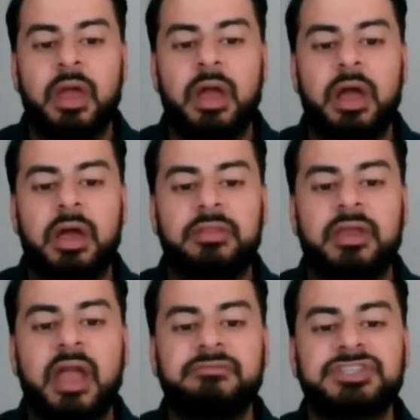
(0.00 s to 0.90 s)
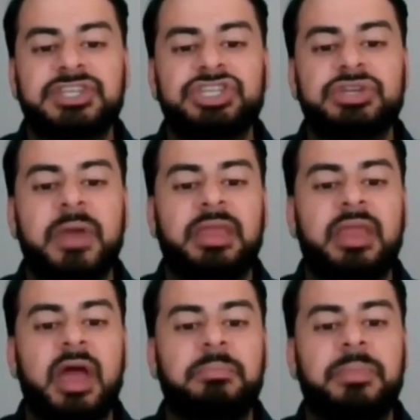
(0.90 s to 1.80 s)
Uh, the conversation might
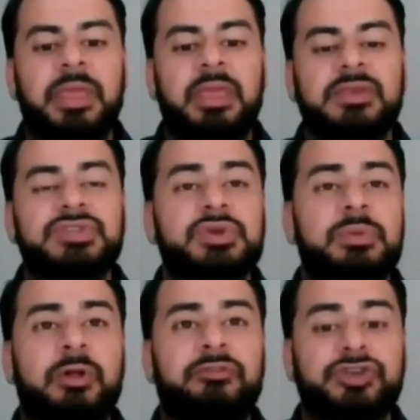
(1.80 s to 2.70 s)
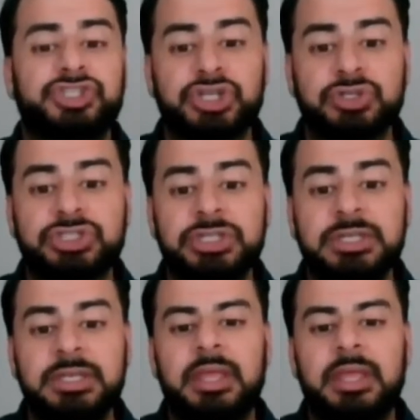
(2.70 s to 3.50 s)
not be suitable for children,